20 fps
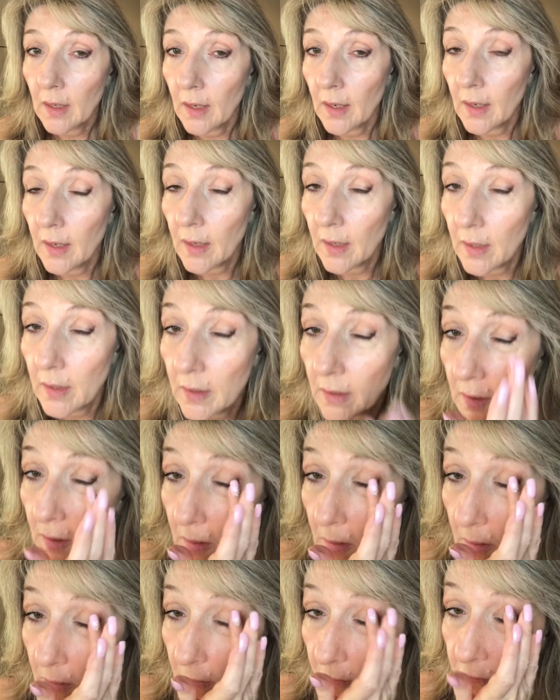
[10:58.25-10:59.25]
and
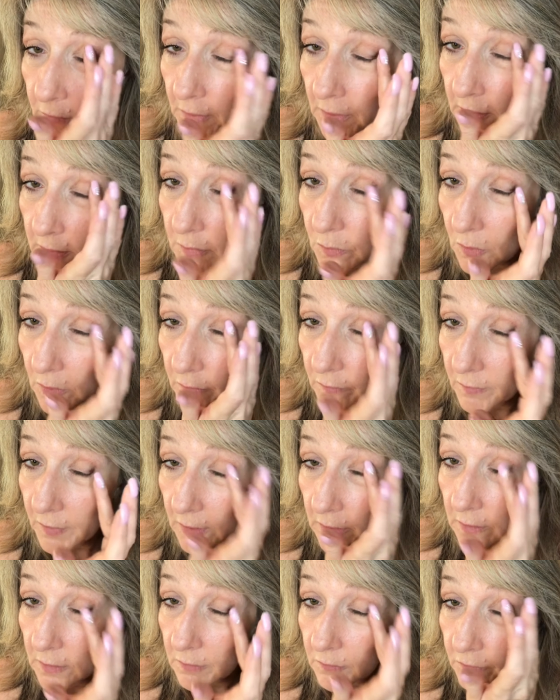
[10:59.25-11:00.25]
fingers were
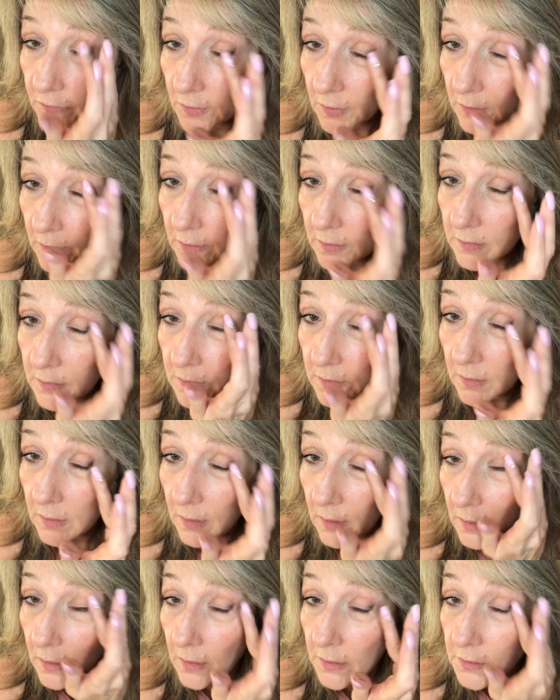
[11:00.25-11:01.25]
invented first,
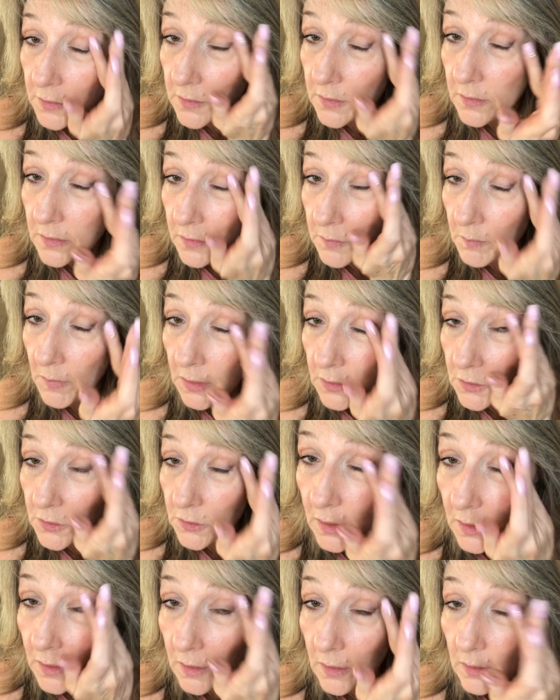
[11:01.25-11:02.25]
and I just smudge
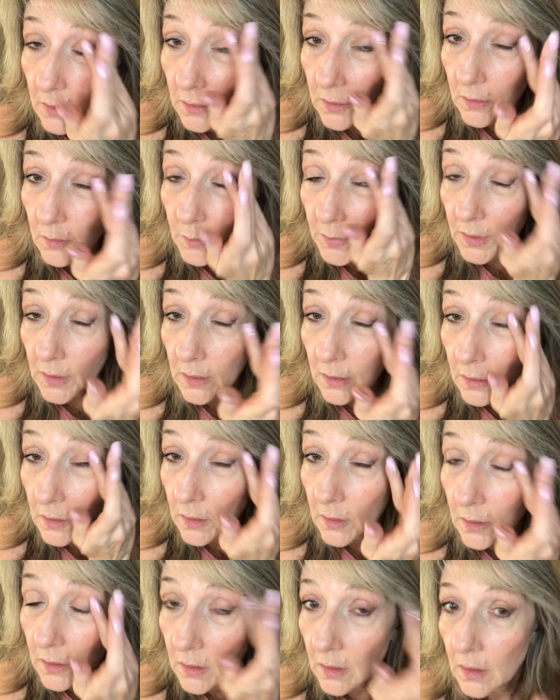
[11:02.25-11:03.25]
in a little bit,
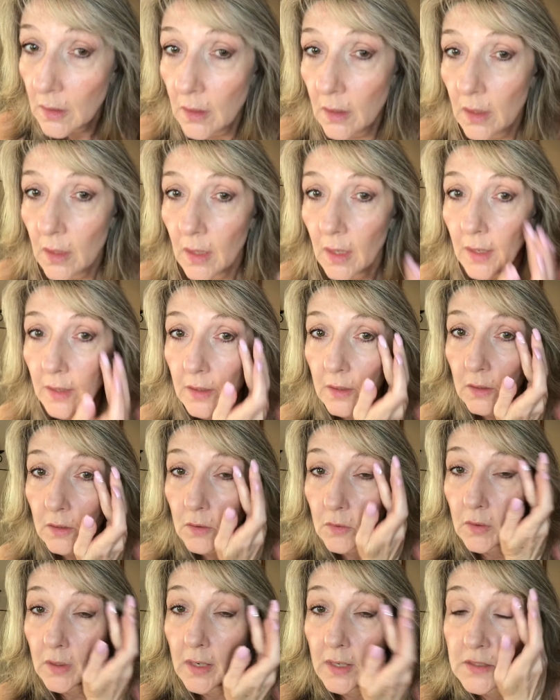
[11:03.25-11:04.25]
and it
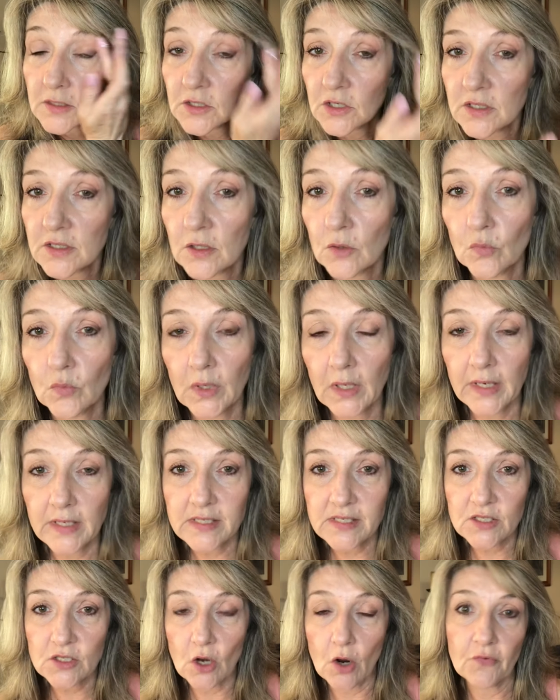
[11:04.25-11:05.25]
creates just a really
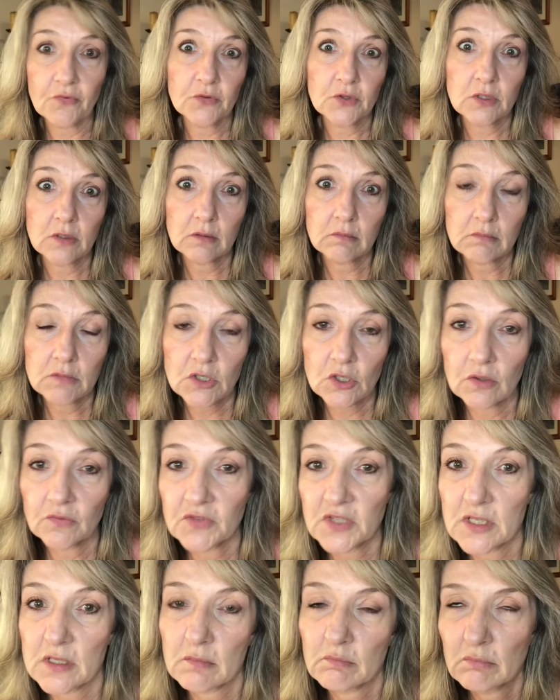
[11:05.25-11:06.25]
soft sort
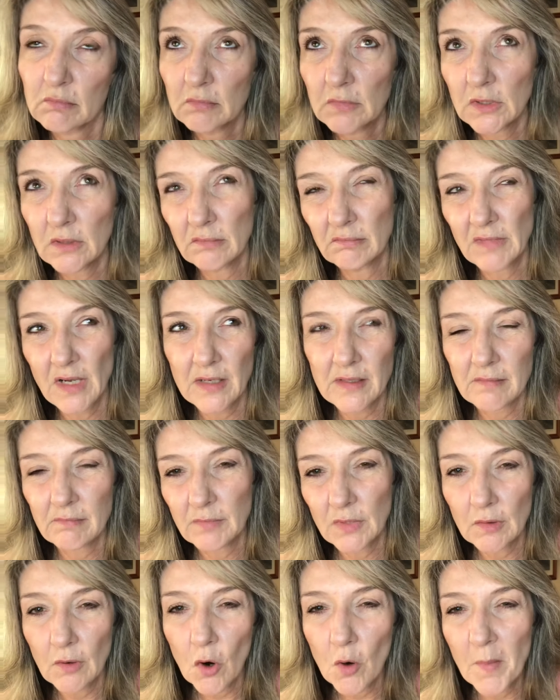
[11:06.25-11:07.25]
of,
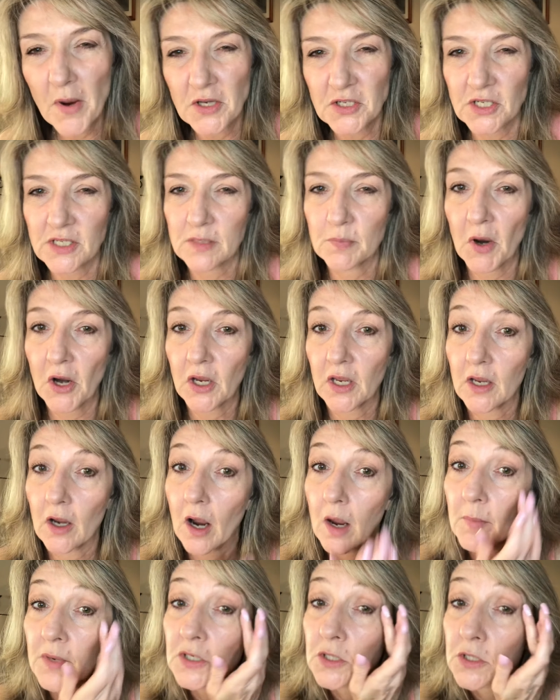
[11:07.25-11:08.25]
almost a smoky
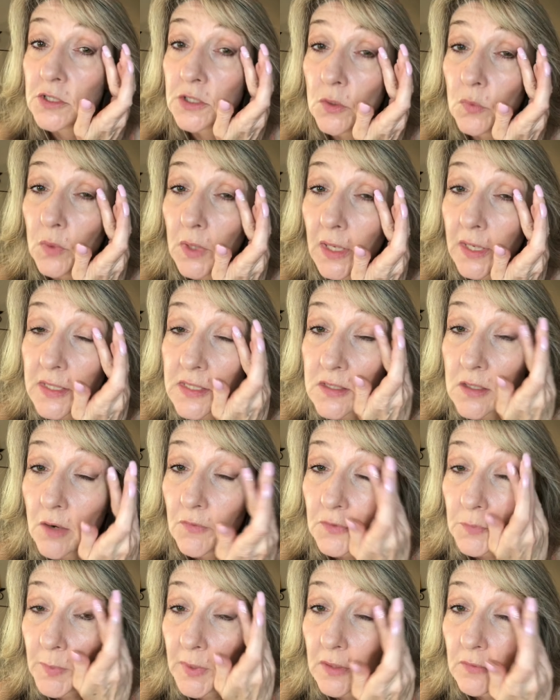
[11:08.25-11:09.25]
eye, but just a really
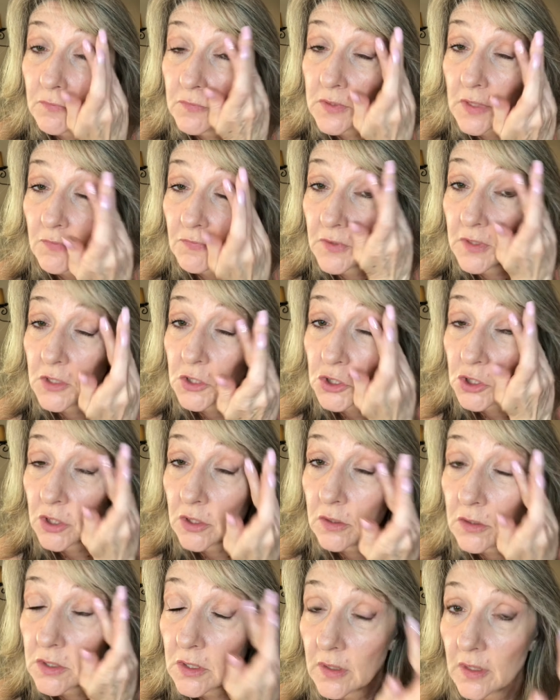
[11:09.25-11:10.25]
soft bit of
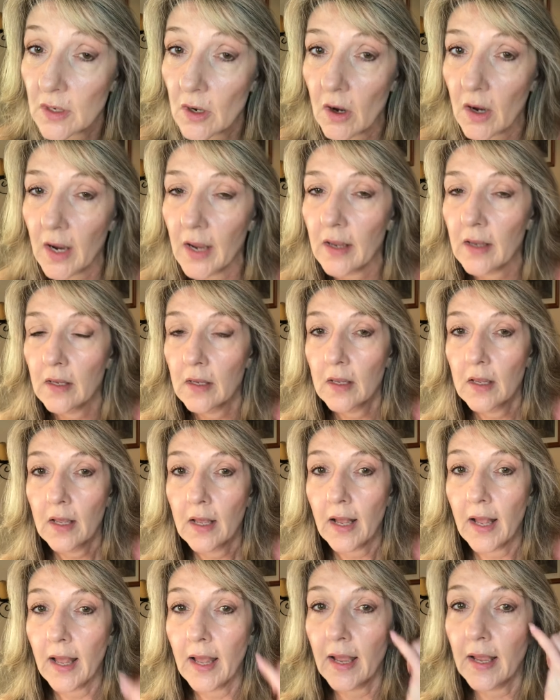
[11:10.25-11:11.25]
definition to the eye,
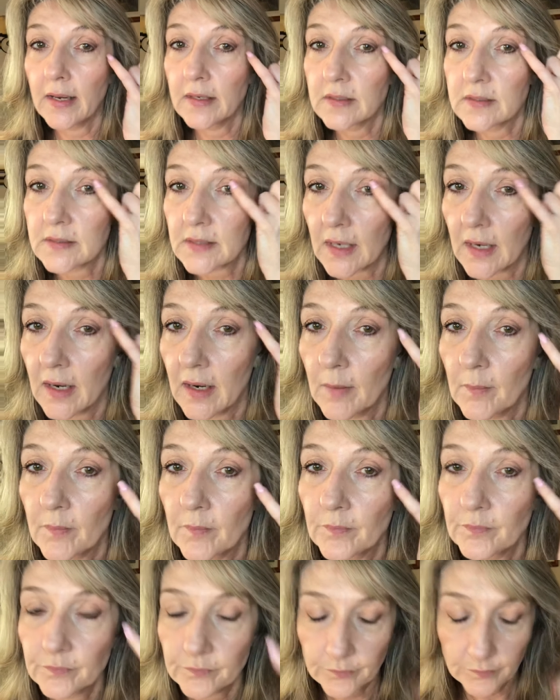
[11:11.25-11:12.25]
and
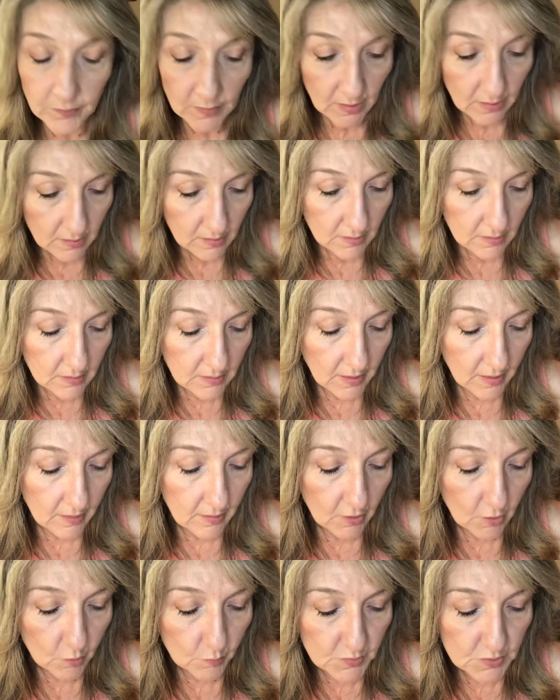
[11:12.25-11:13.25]
yeah,
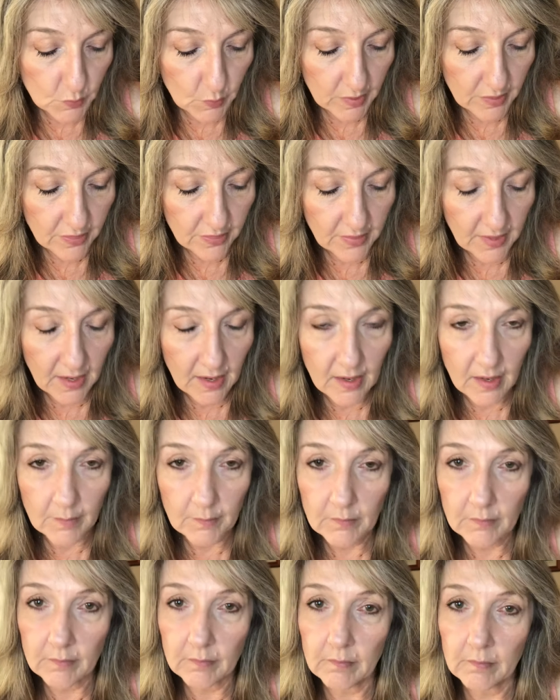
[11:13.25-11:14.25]
helps with
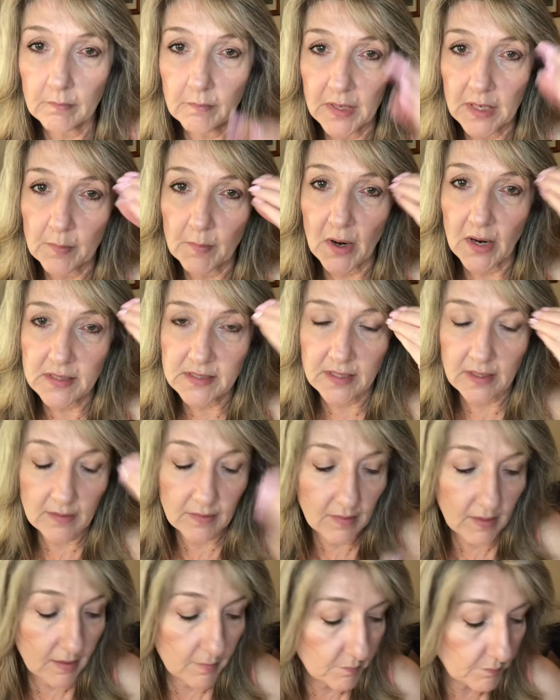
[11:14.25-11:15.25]

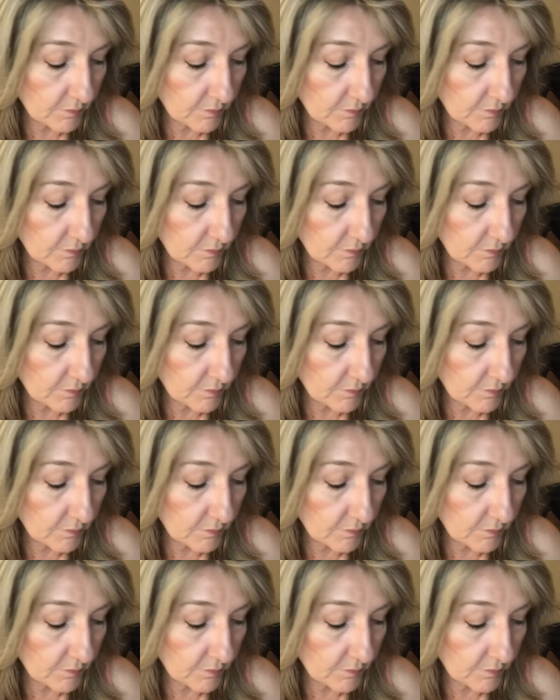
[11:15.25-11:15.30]
minimising the